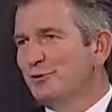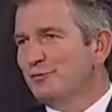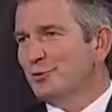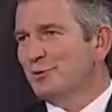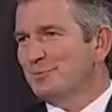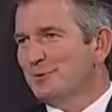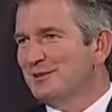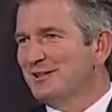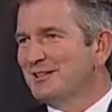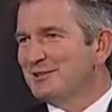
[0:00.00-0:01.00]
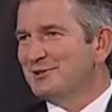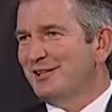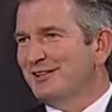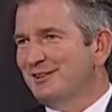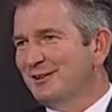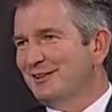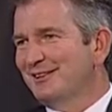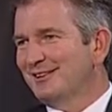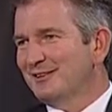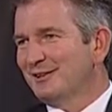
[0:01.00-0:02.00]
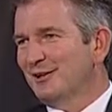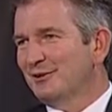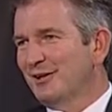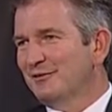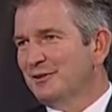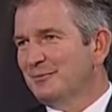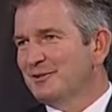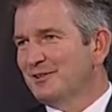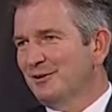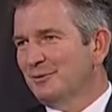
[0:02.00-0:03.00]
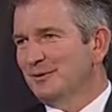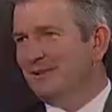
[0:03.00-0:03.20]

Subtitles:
You've talked him into sending the colt over to be sold with